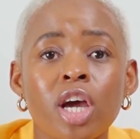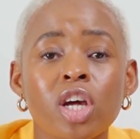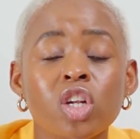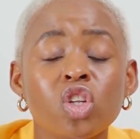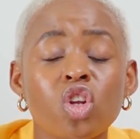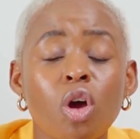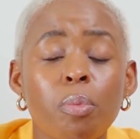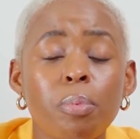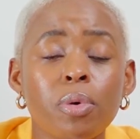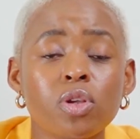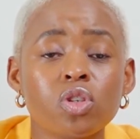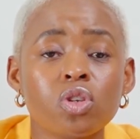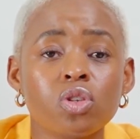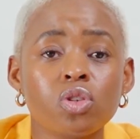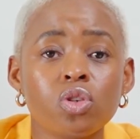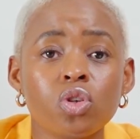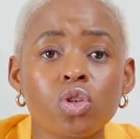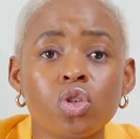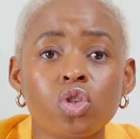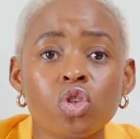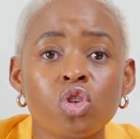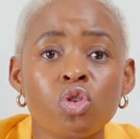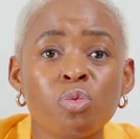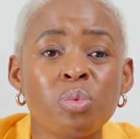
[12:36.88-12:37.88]
topics on
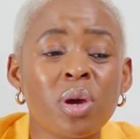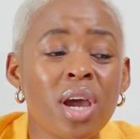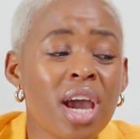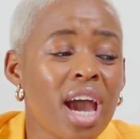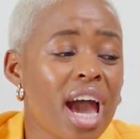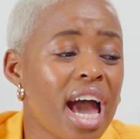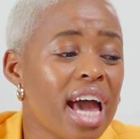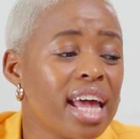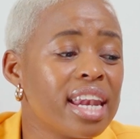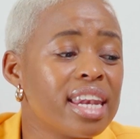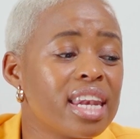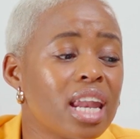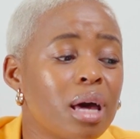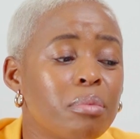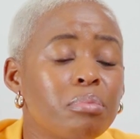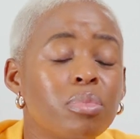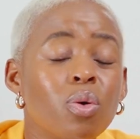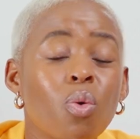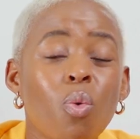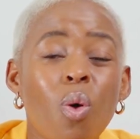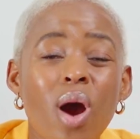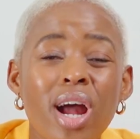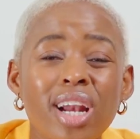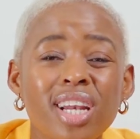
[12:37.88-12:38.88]
YouTube, and number
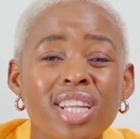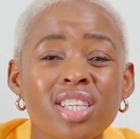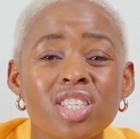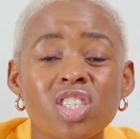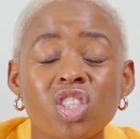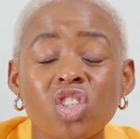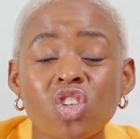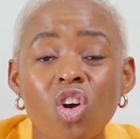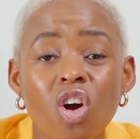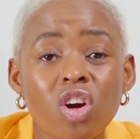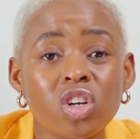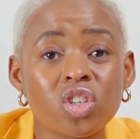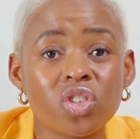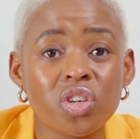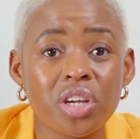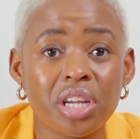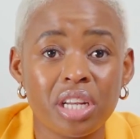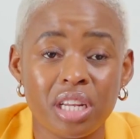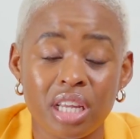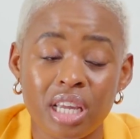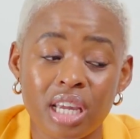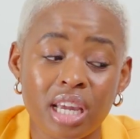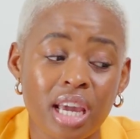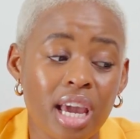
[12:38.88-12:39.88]
1 is stock
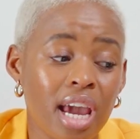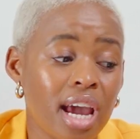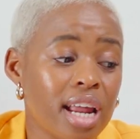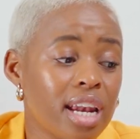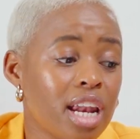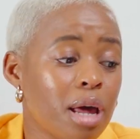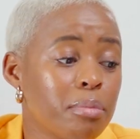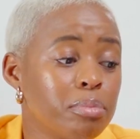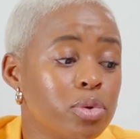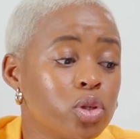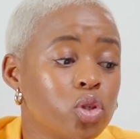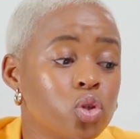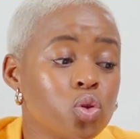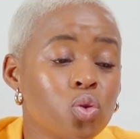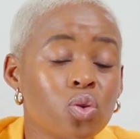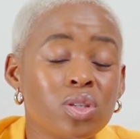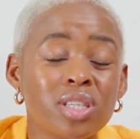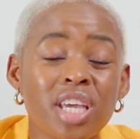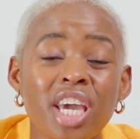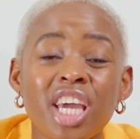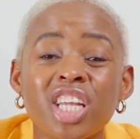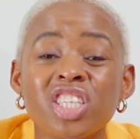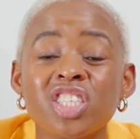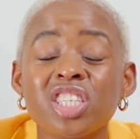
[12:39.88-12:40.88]
trading. Number 2
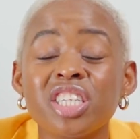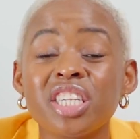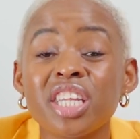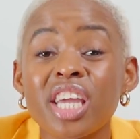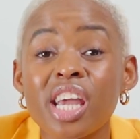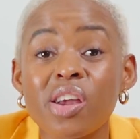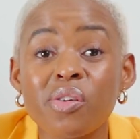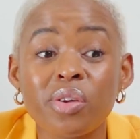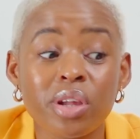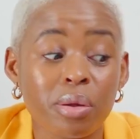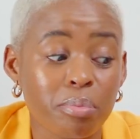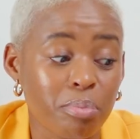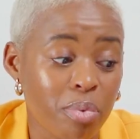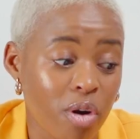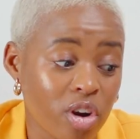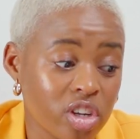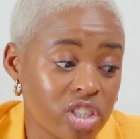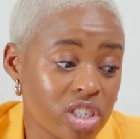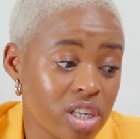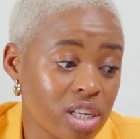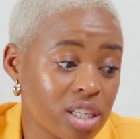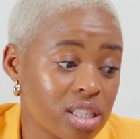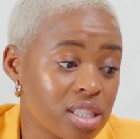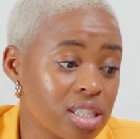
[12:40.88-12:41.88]
is engineering
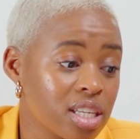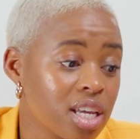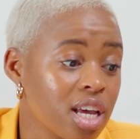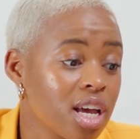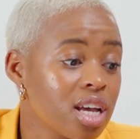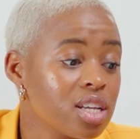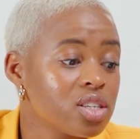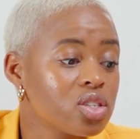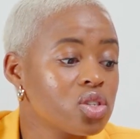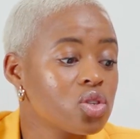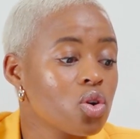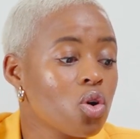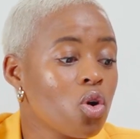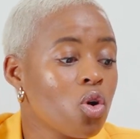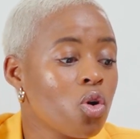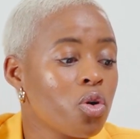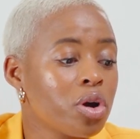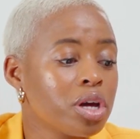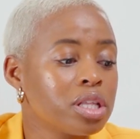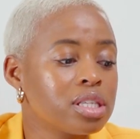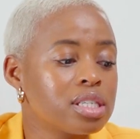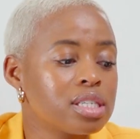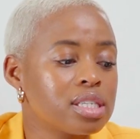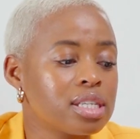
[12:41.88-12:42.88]
projects. So
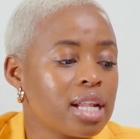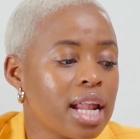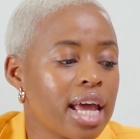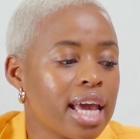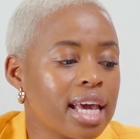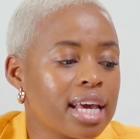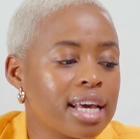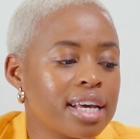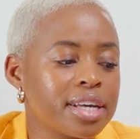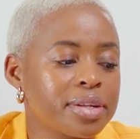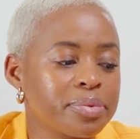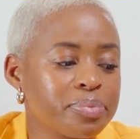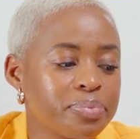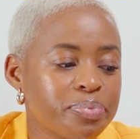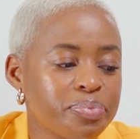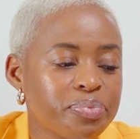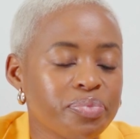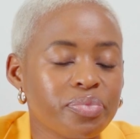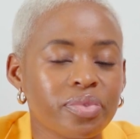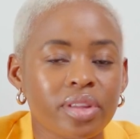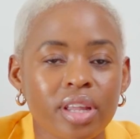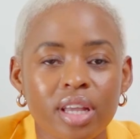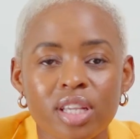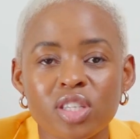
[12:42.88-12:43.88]
it's like
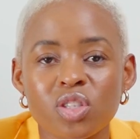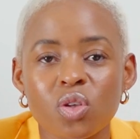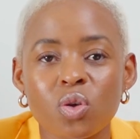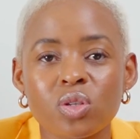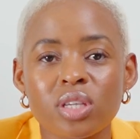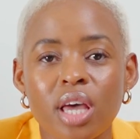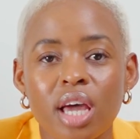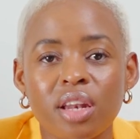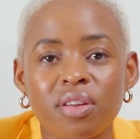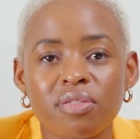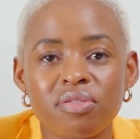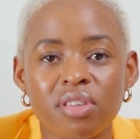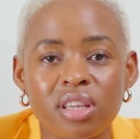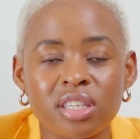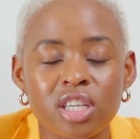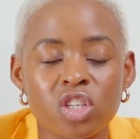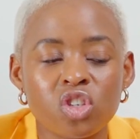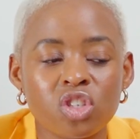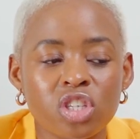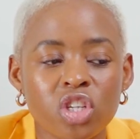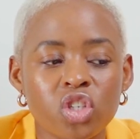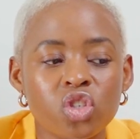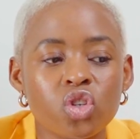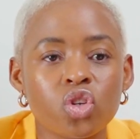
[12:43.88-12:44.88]
it's those kind of things that
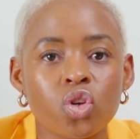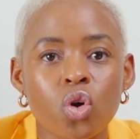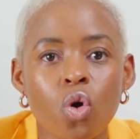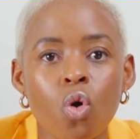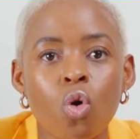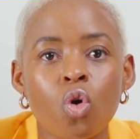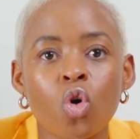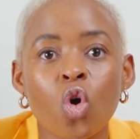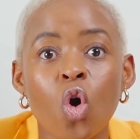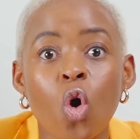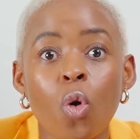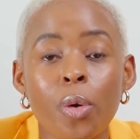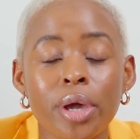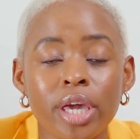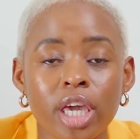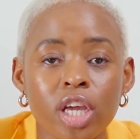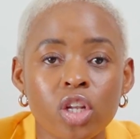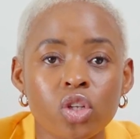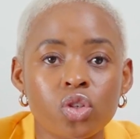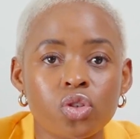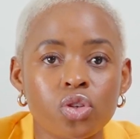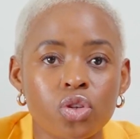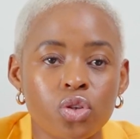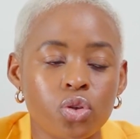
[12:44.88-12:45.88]
you need to know going
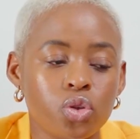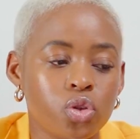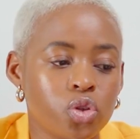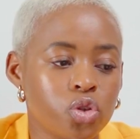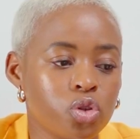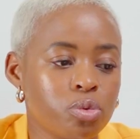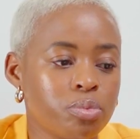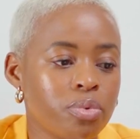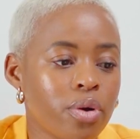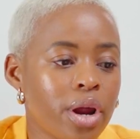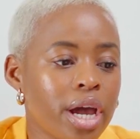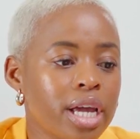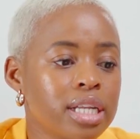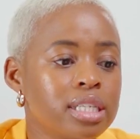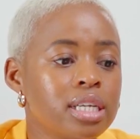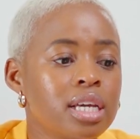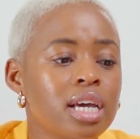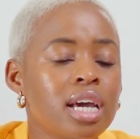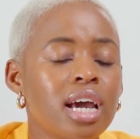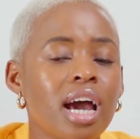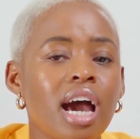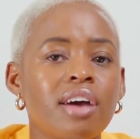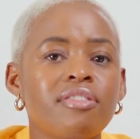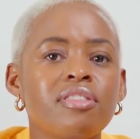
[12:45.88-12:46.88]
into YouTube, right?
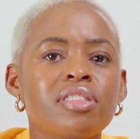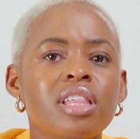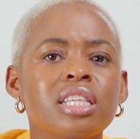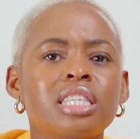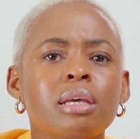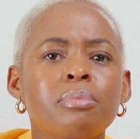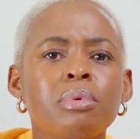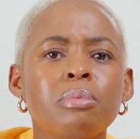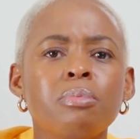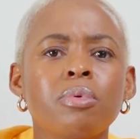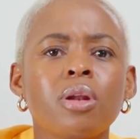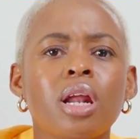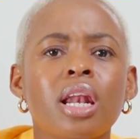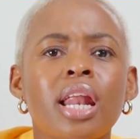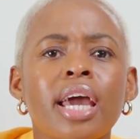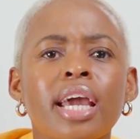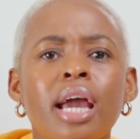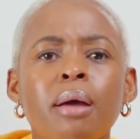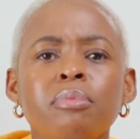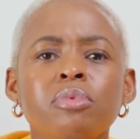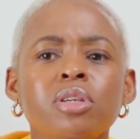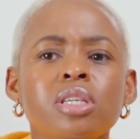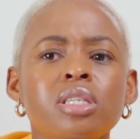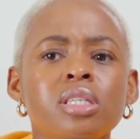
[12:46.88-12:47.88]
I find that some people are like,
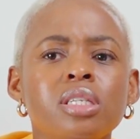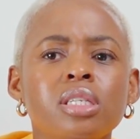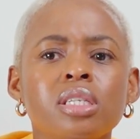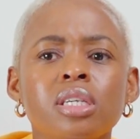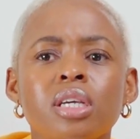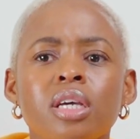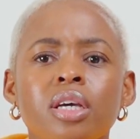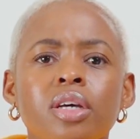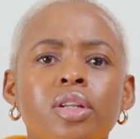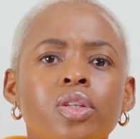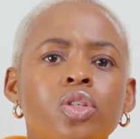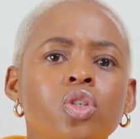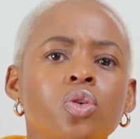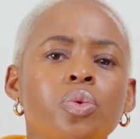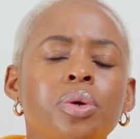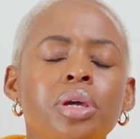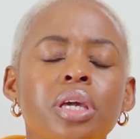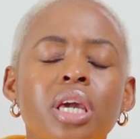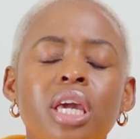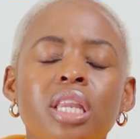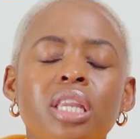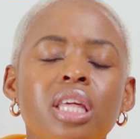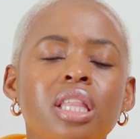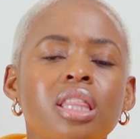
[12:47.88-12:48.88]
I'm just
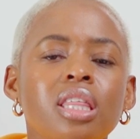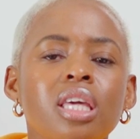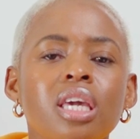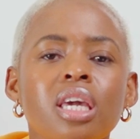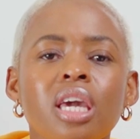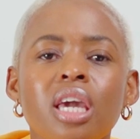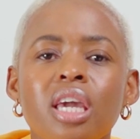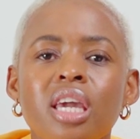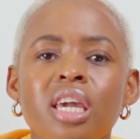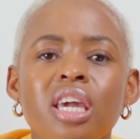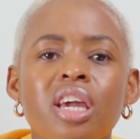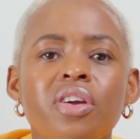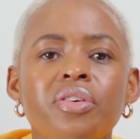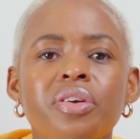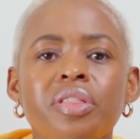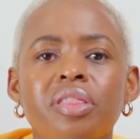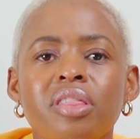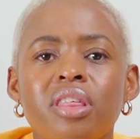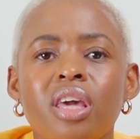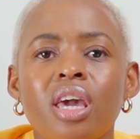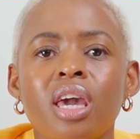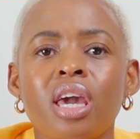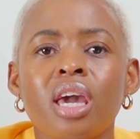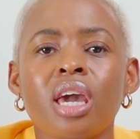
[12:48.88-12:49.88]
doing anything here
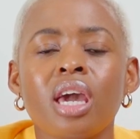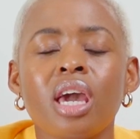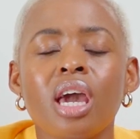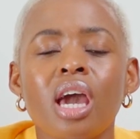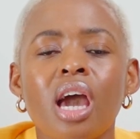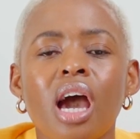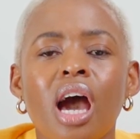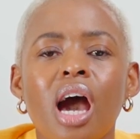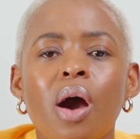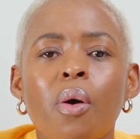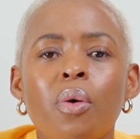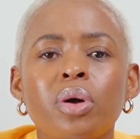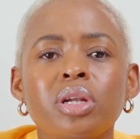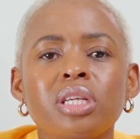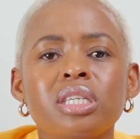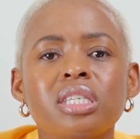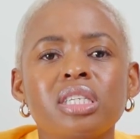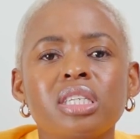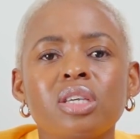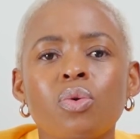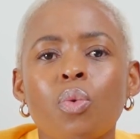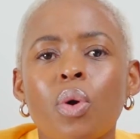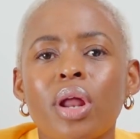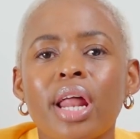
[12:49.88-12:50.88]
and there. I want to
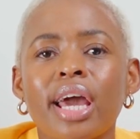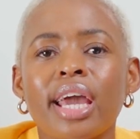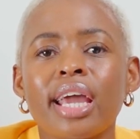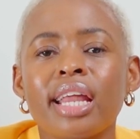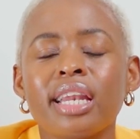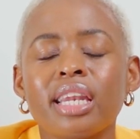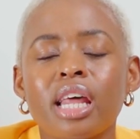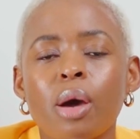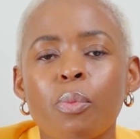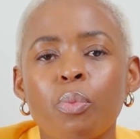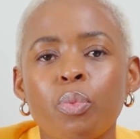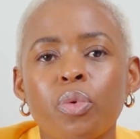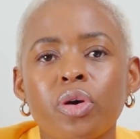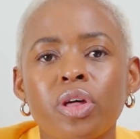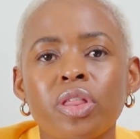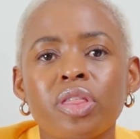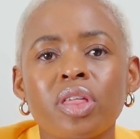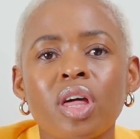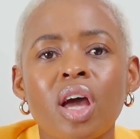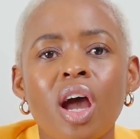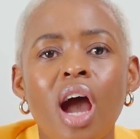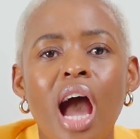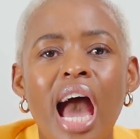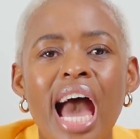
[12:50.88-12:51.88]
see what I end up
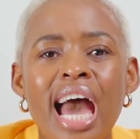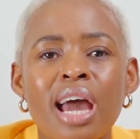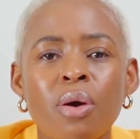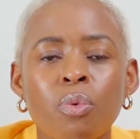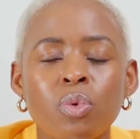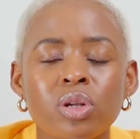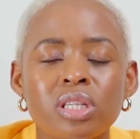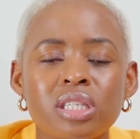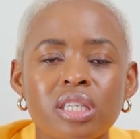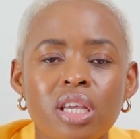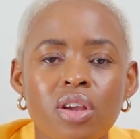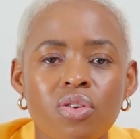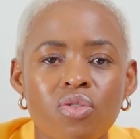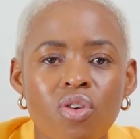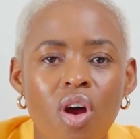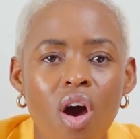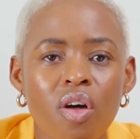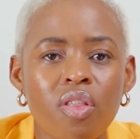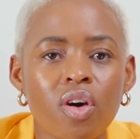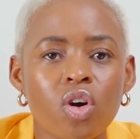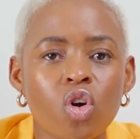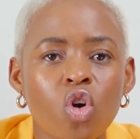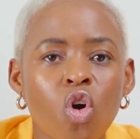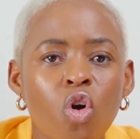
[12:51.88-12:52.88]
with. I would say
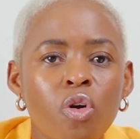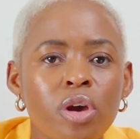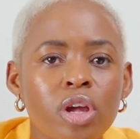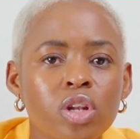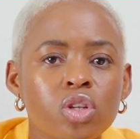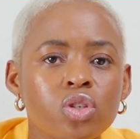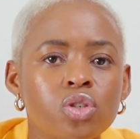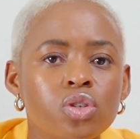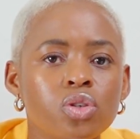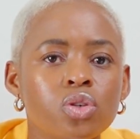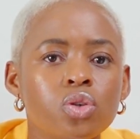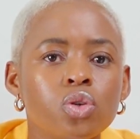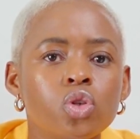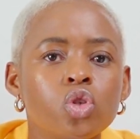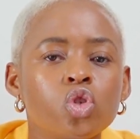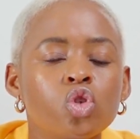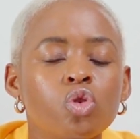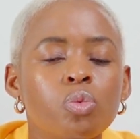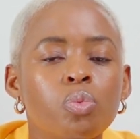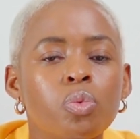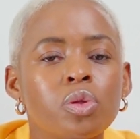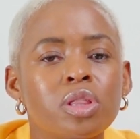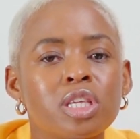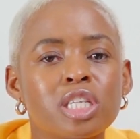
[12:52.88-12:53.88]
rather go into
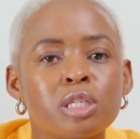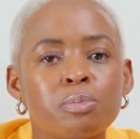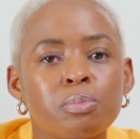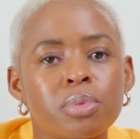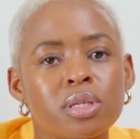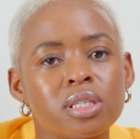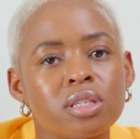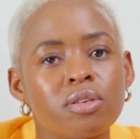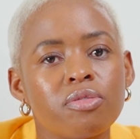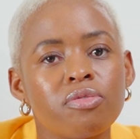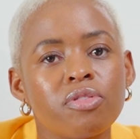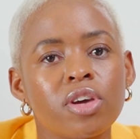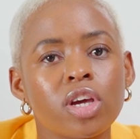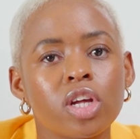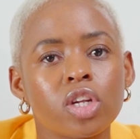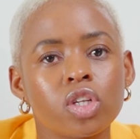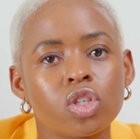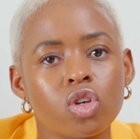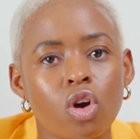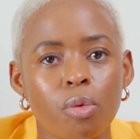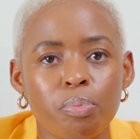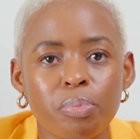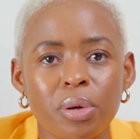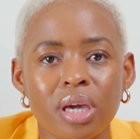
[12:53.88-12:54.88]
YouTube with a specific
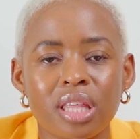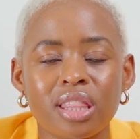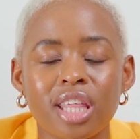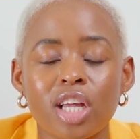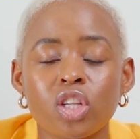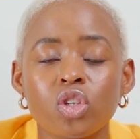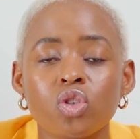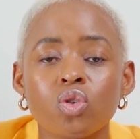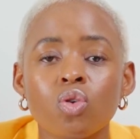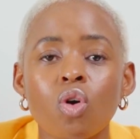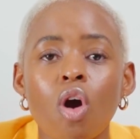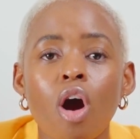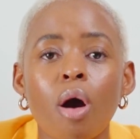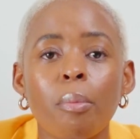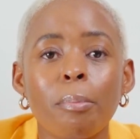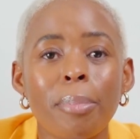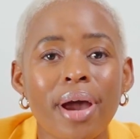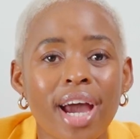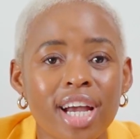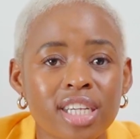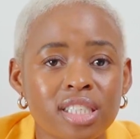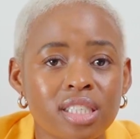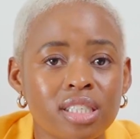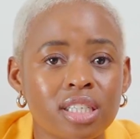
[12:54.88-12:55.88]
topic that you are
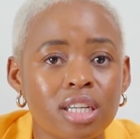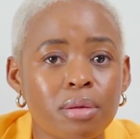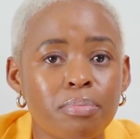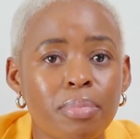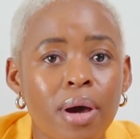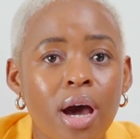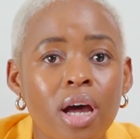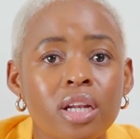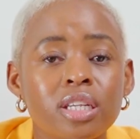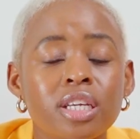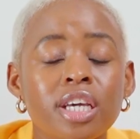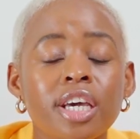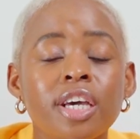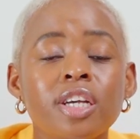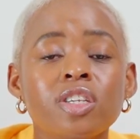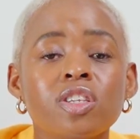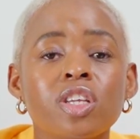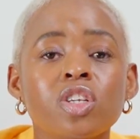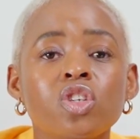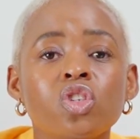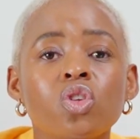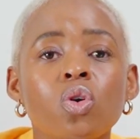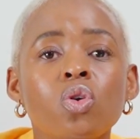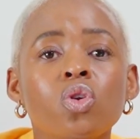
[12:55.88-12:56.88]
passionate about so
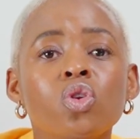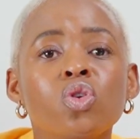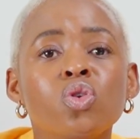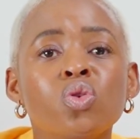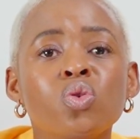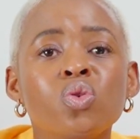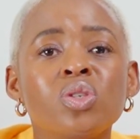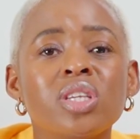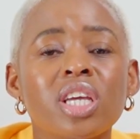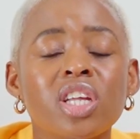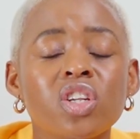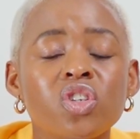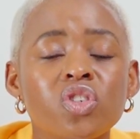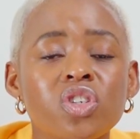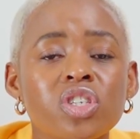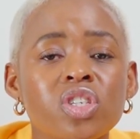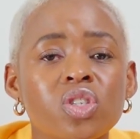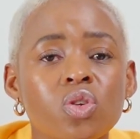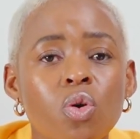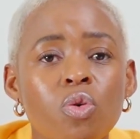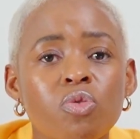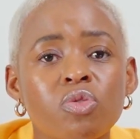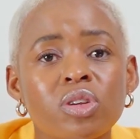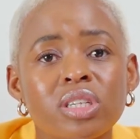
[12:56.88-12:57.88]
that you don't lose
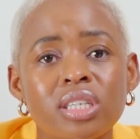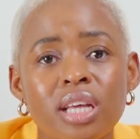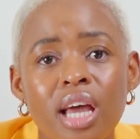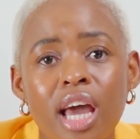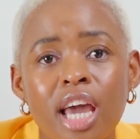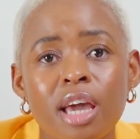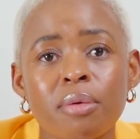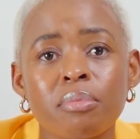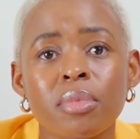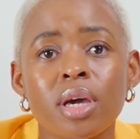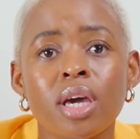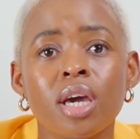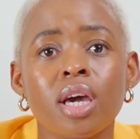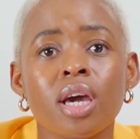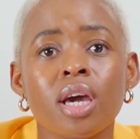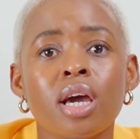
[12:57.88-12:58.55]
interest over time.